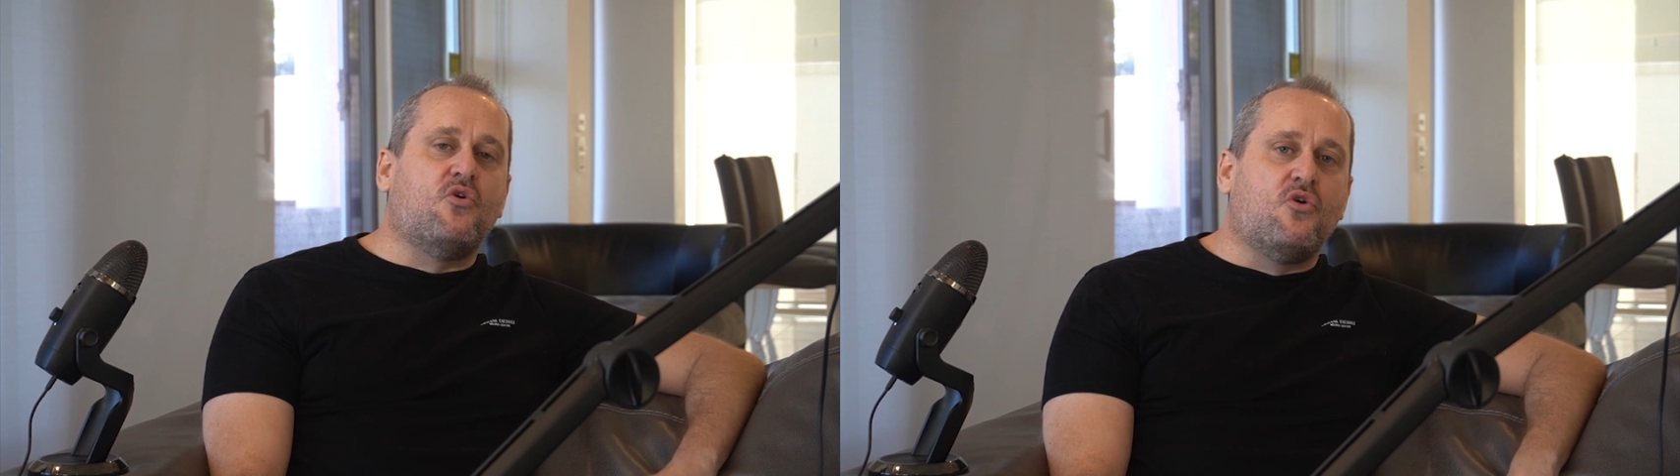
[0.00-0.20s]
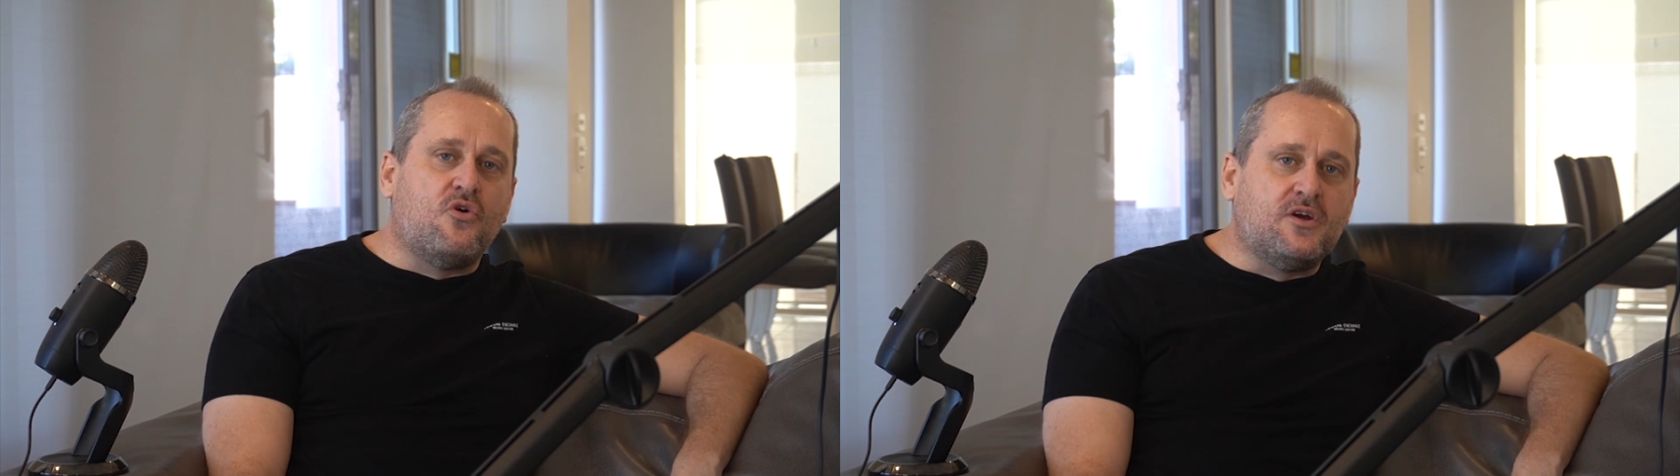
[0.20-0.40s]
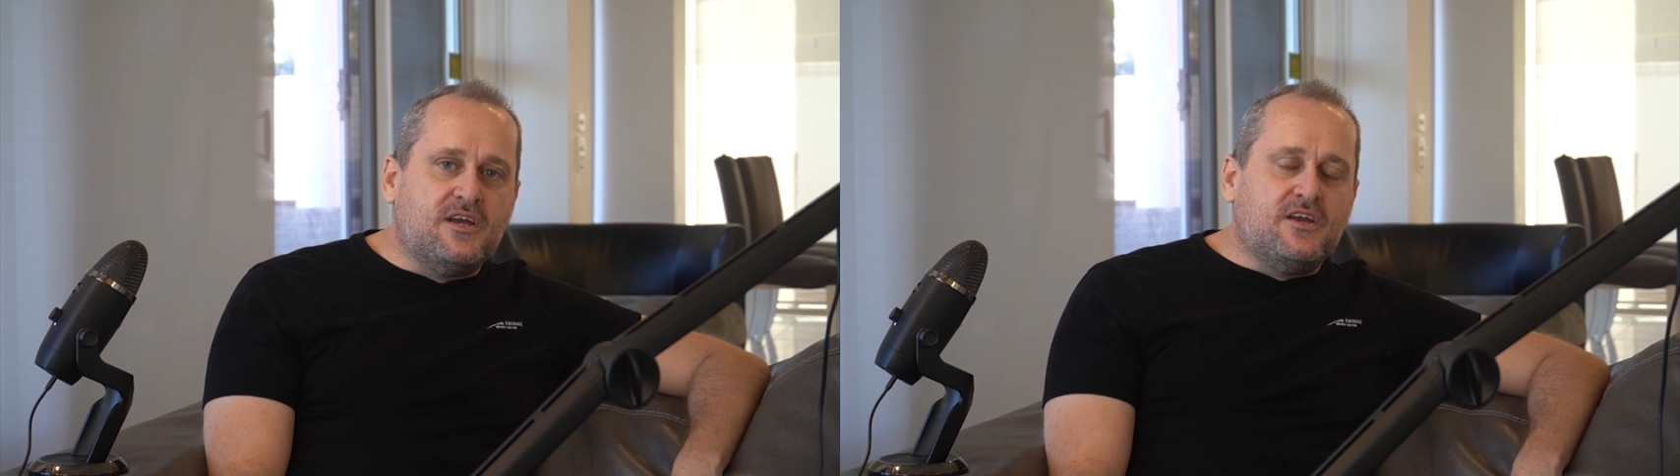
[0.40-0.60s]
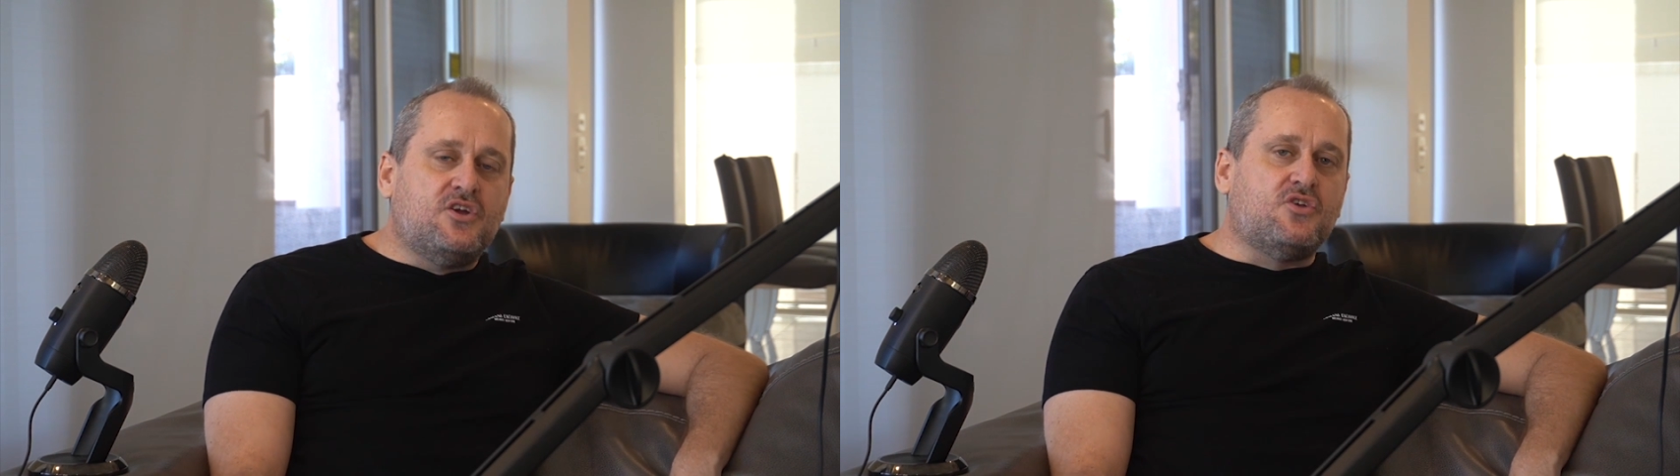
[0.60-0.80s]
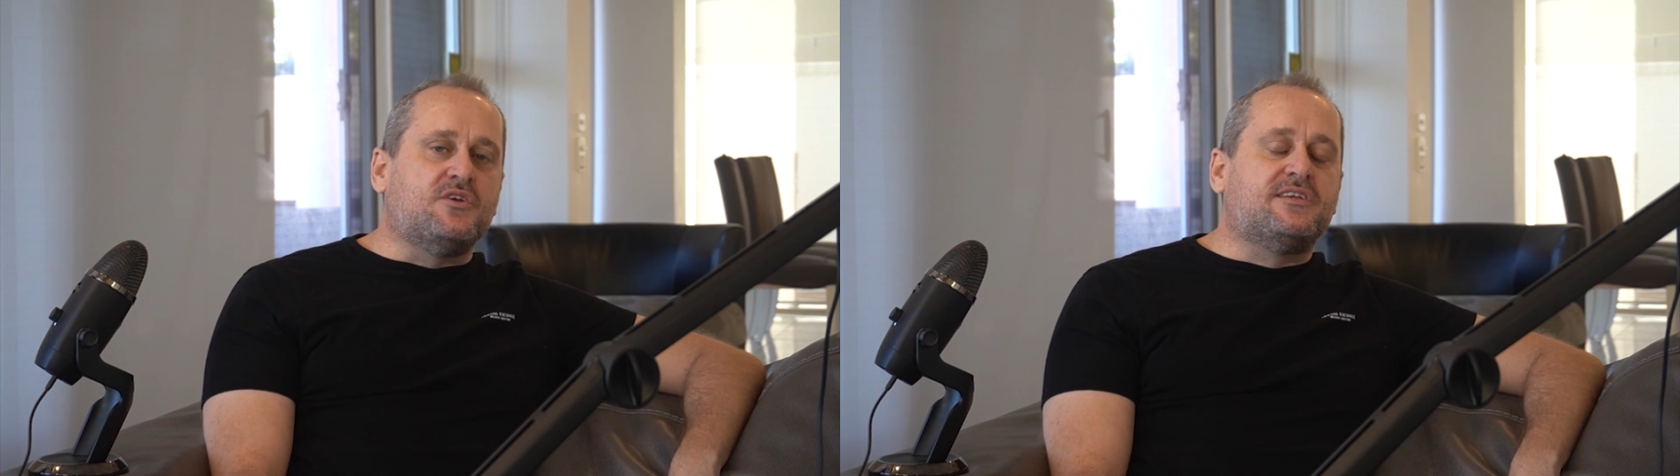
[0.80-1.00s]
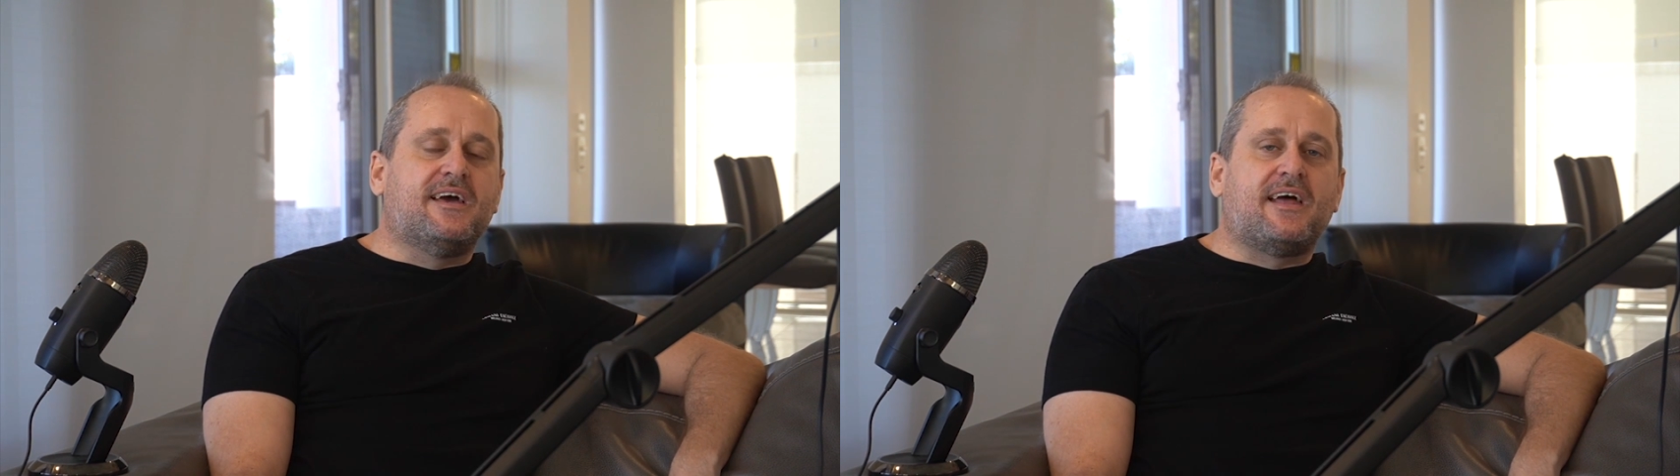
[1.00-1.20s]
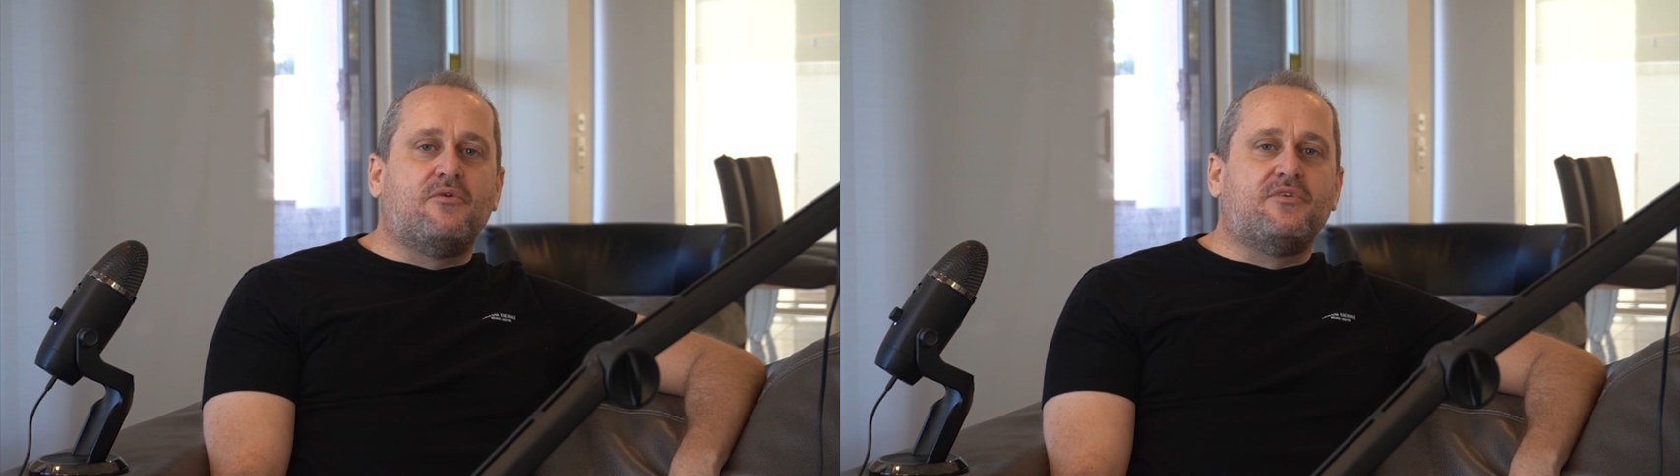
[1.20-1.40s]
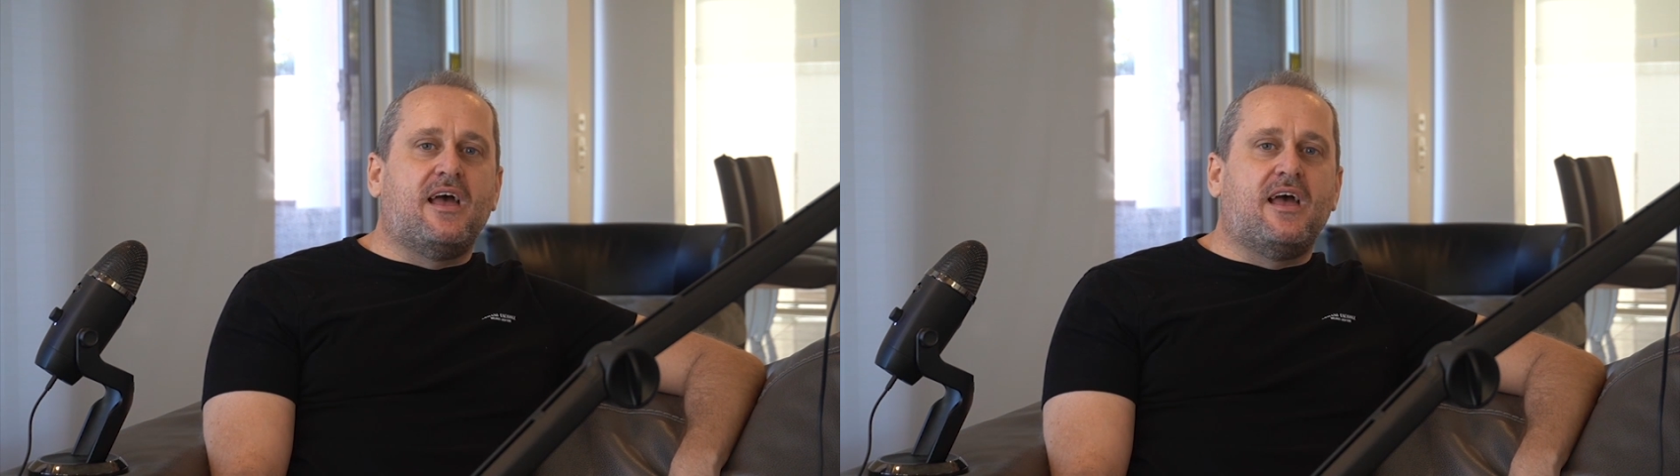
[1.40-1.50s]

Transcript: Or you can get out